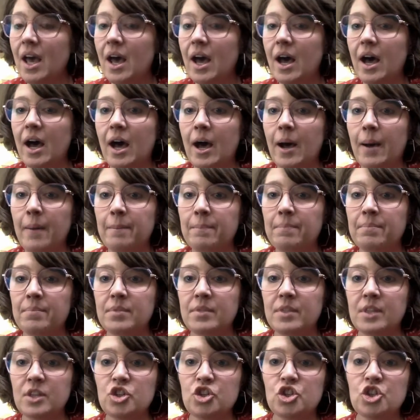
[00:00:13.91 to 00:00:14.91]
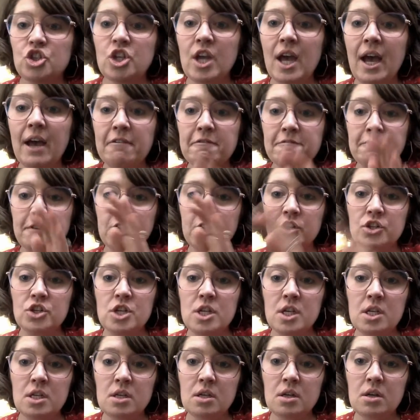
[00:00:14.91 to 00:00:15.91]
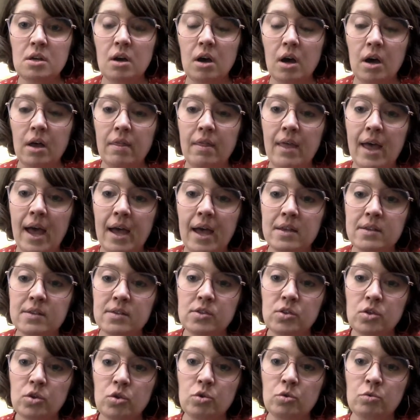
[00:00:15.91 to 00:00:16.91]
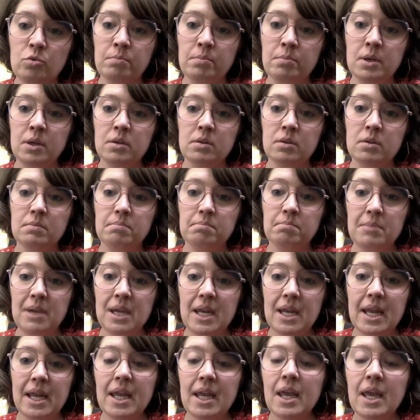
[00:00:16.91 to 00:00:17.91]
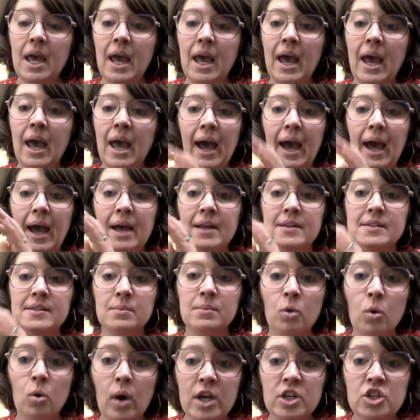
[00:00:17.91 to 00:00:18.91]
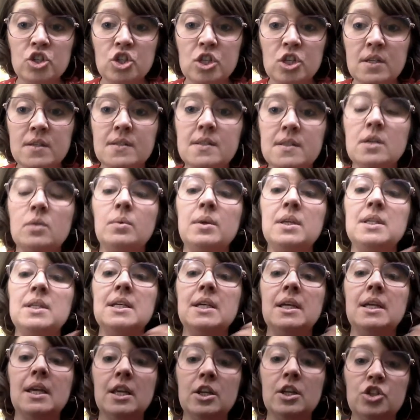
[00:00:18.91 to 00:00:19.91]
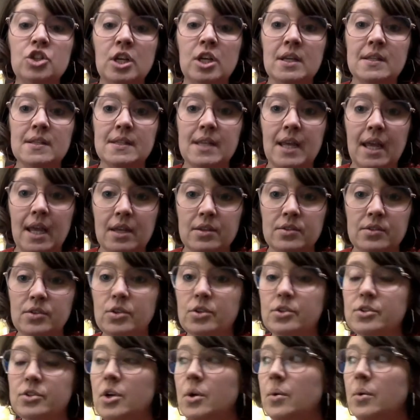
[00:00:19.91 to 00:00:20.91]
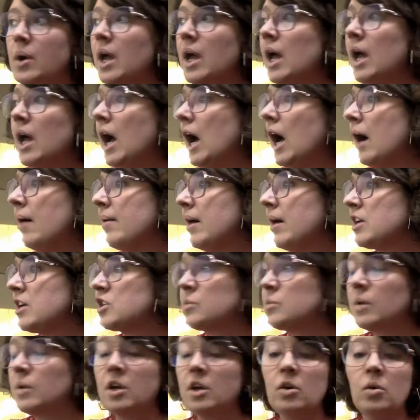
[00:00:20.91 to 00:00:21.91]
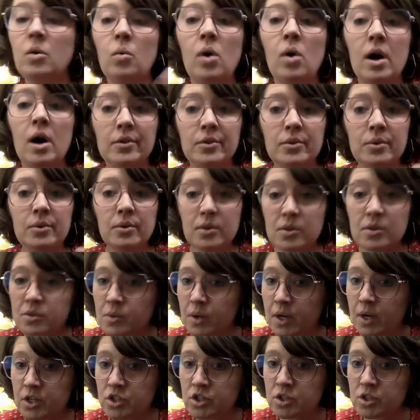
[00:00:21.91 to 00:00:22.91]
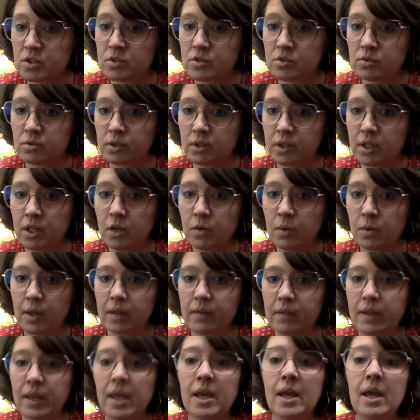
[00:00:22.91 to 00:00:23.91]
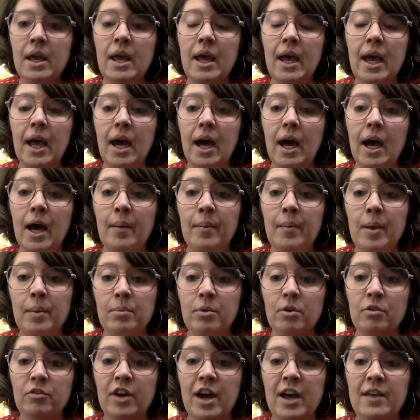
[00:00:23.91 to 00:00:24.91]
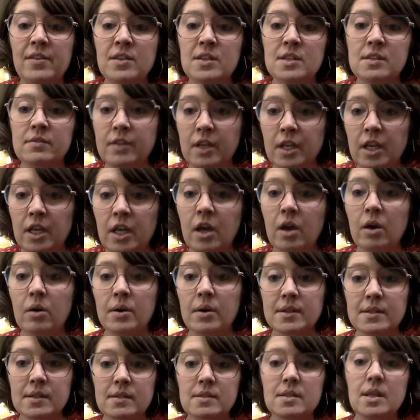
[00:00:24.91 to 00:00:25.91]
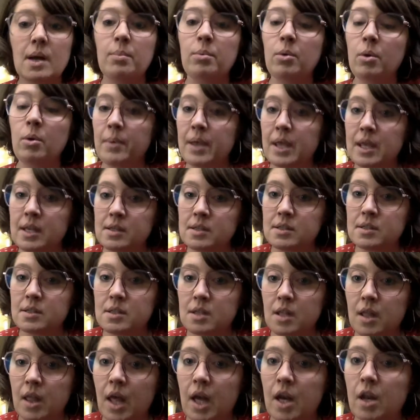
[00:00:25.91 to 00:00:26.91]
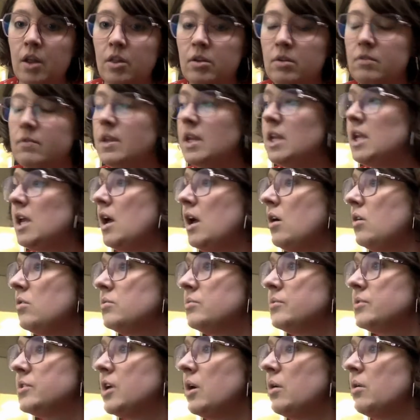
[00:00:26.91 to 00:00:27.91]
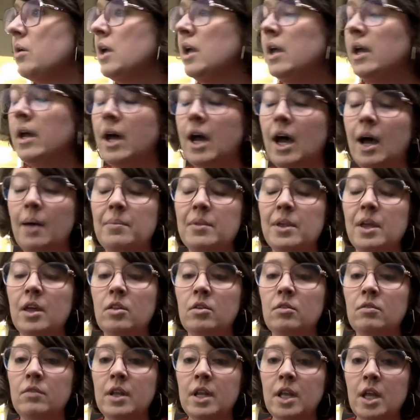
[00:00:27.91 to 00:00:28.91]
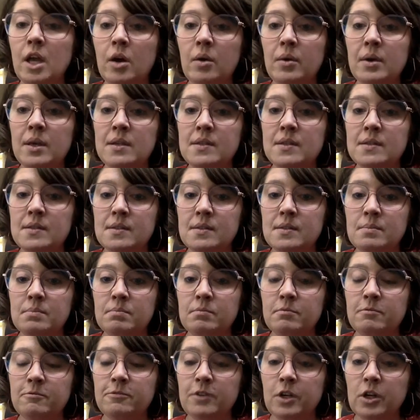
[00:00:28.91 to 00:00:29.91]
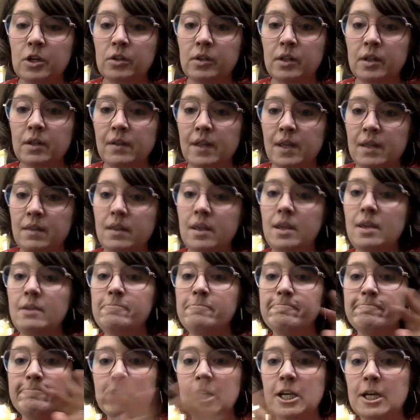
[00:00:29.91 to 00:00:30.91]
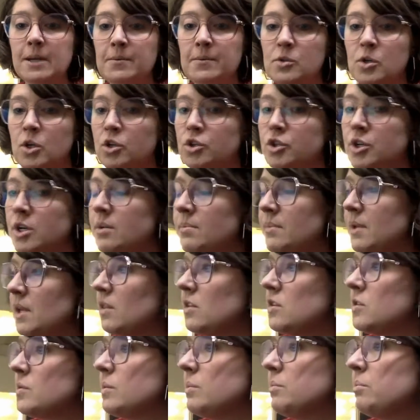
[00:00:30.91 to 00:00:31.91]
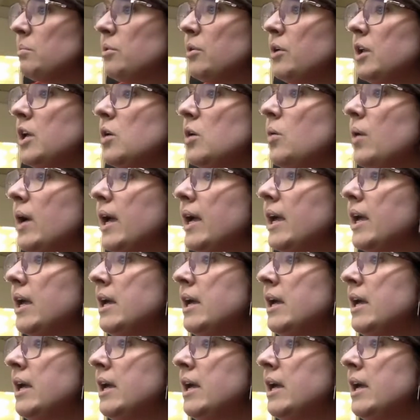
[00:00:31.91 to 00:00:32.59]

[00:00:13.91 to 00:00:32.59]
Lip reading: The chat function on that Zoom meeting had some questions that we didn't get a chance to answer. So I just wanted to walk through those questions really quickly and provide this video as a supplement to that other video. So the other video is fairly lengthy, so I'll try to make this one pretty quick.